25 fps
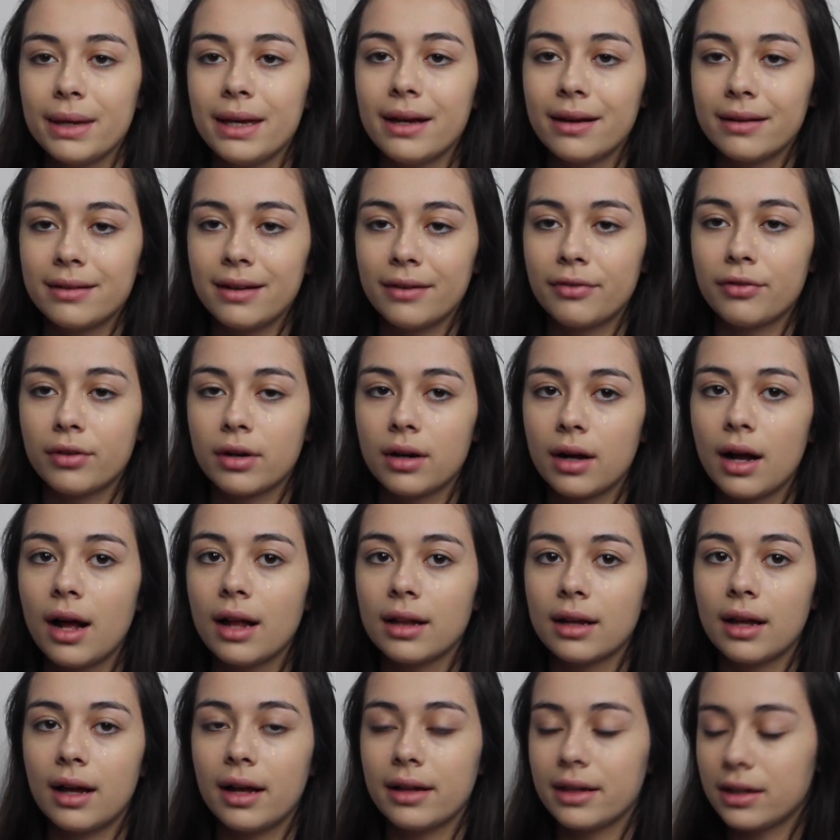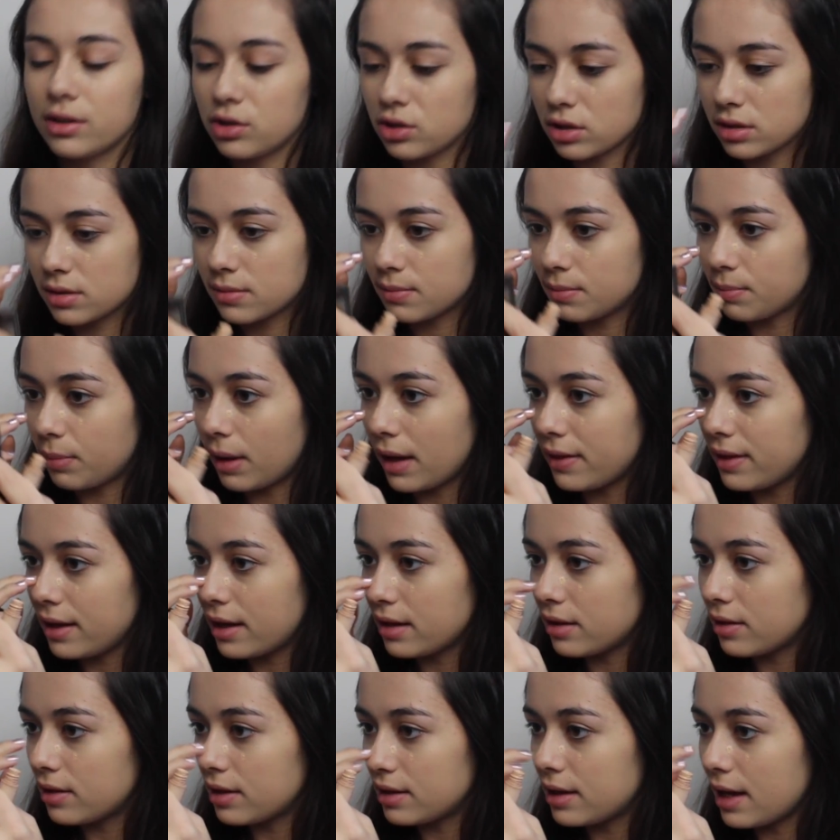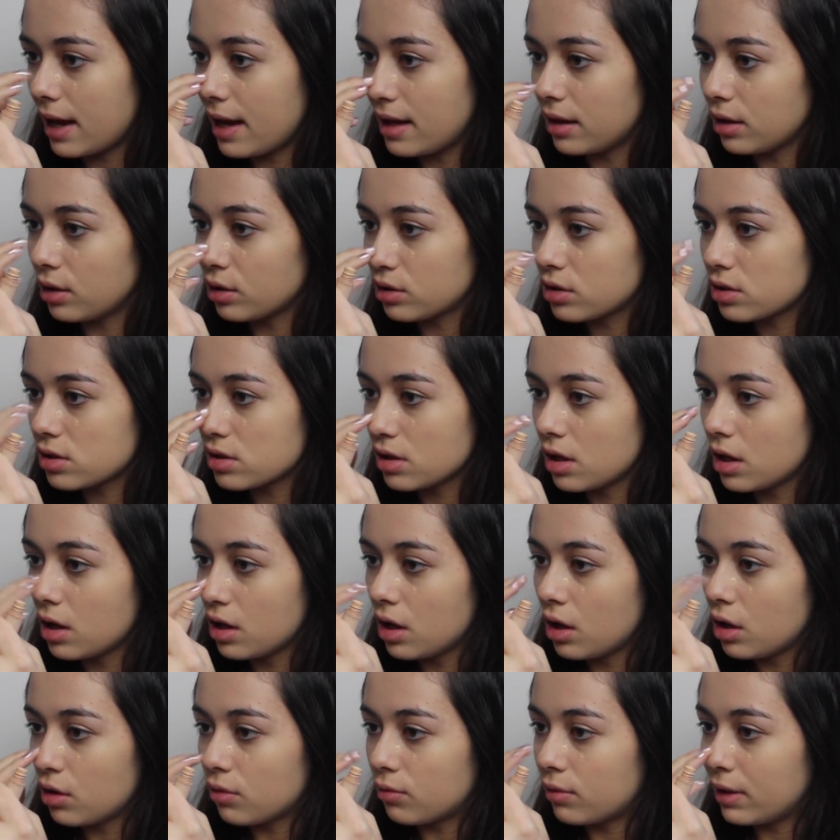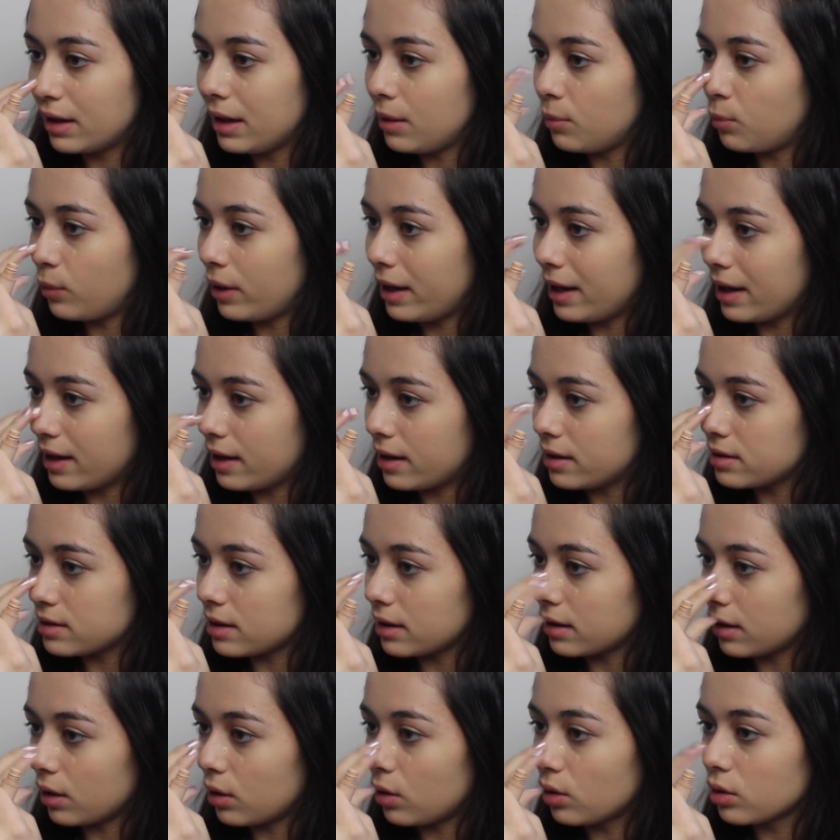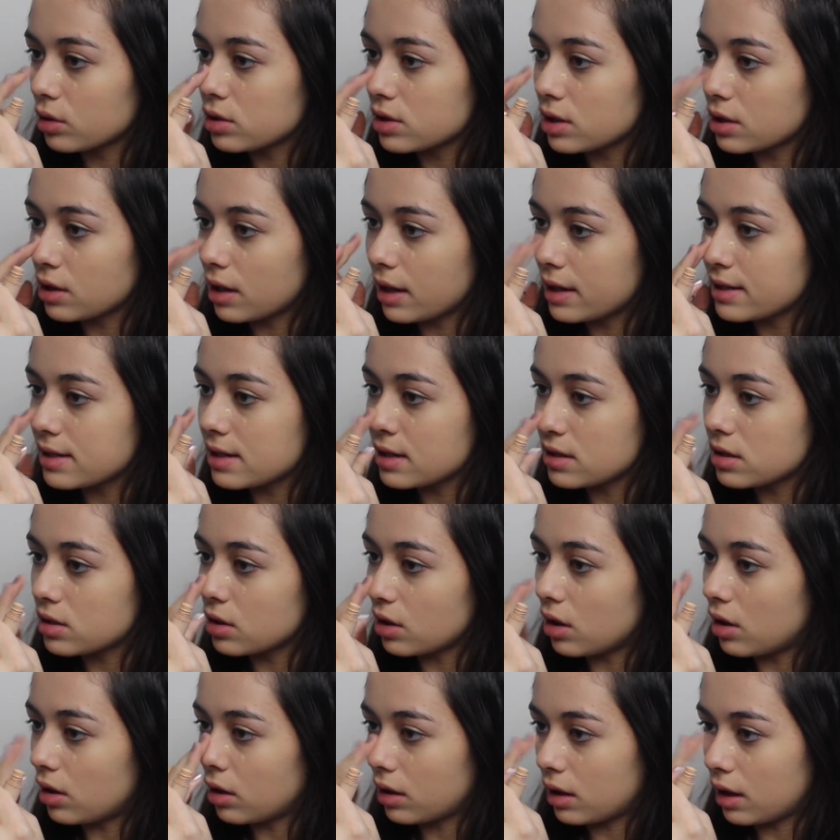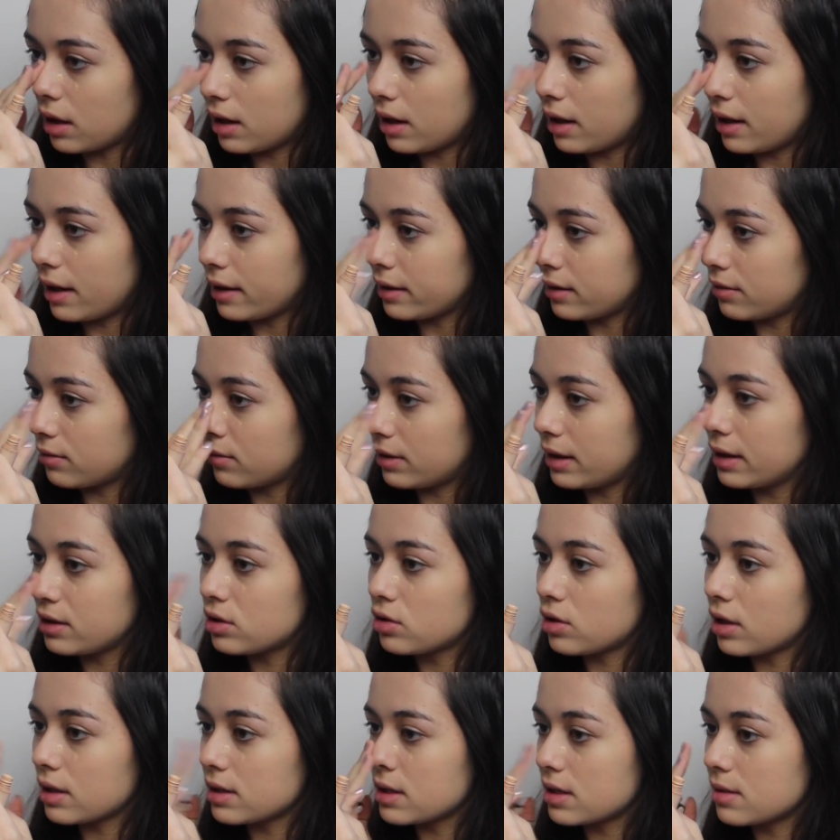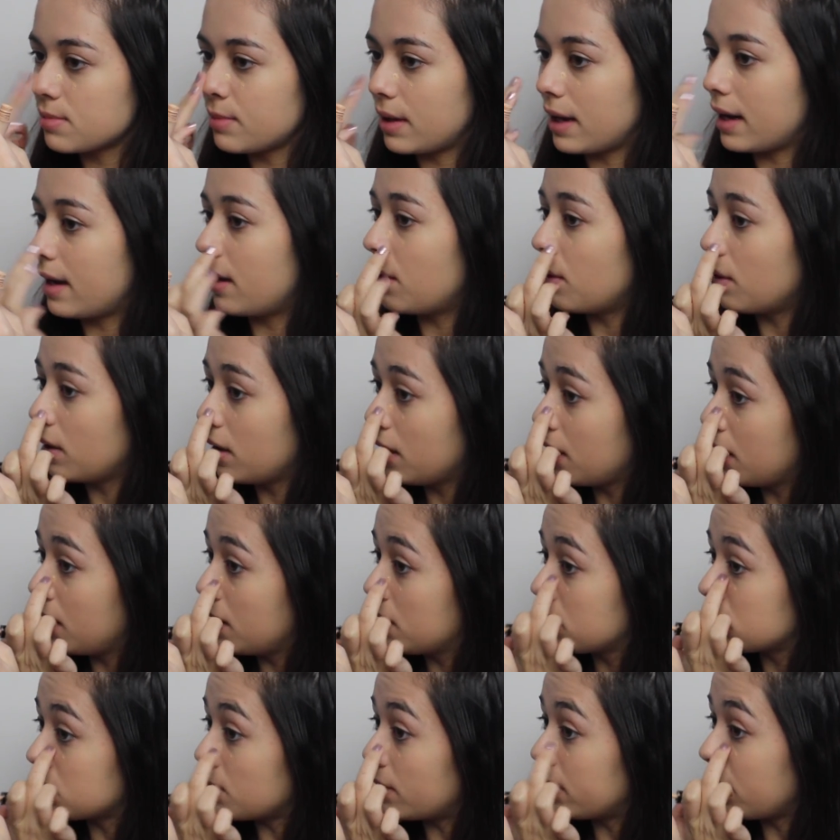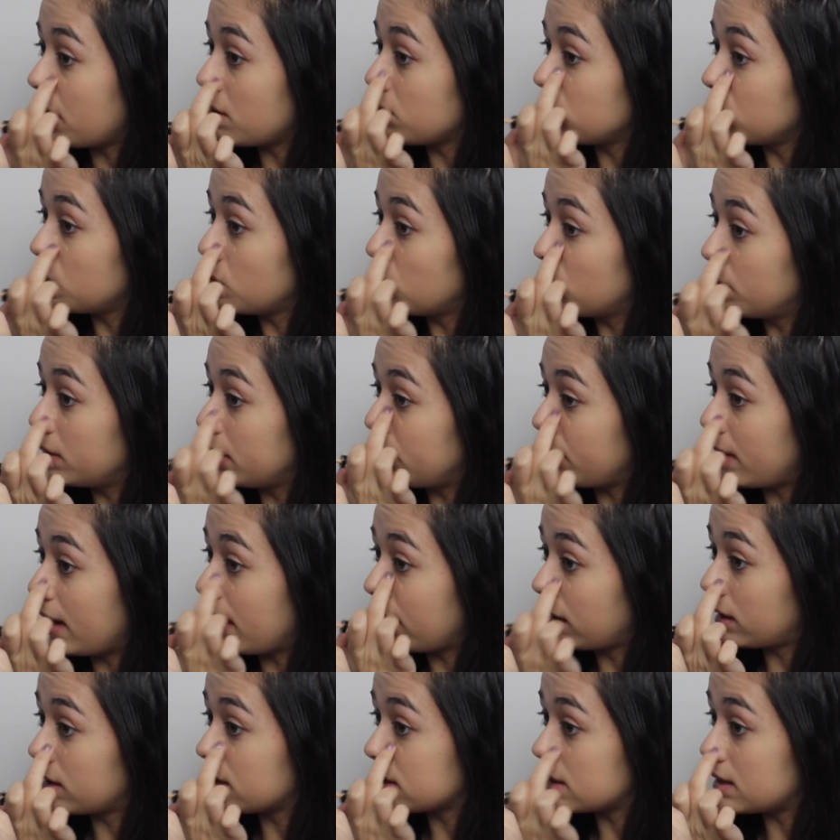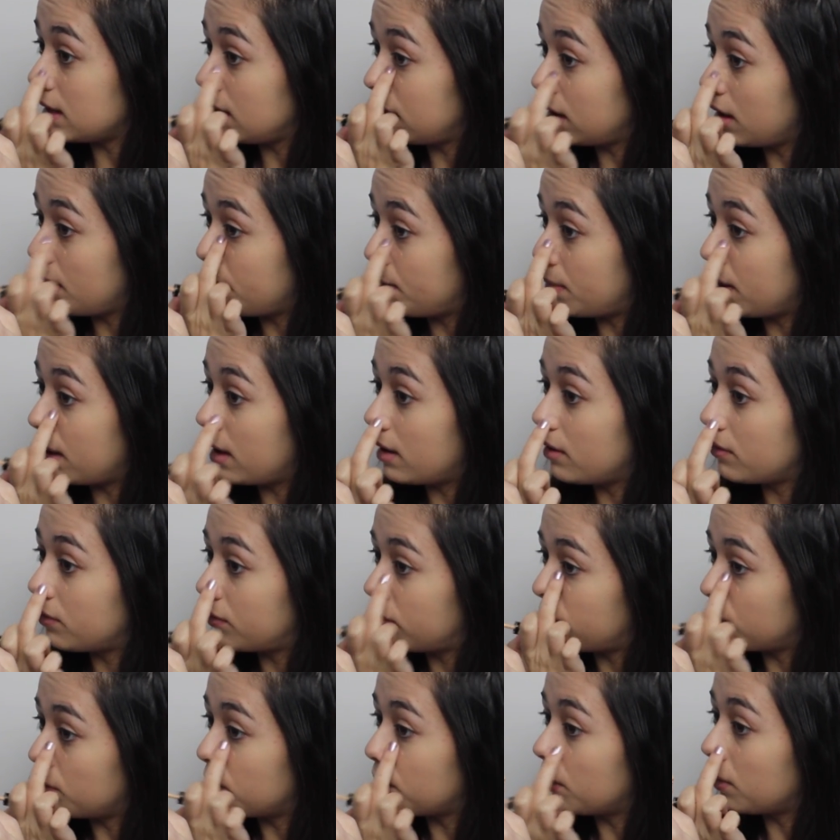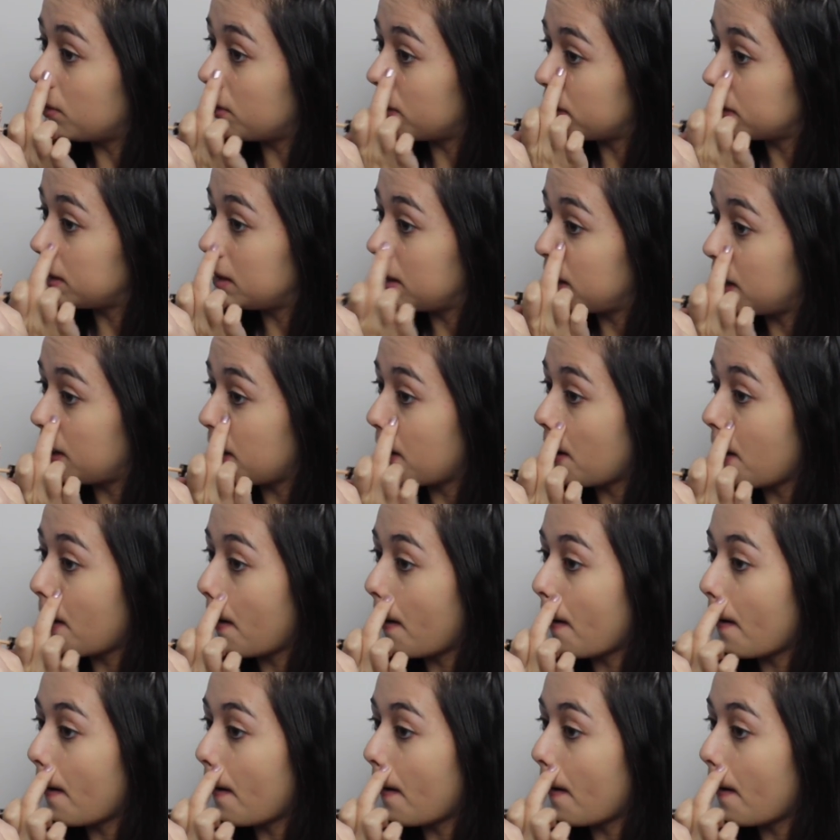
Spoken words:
being a different colour and it just, by the end of the day, looks really weird and it oxidizes darker and it really stresses me out. So I don't normally wear concealer, but for the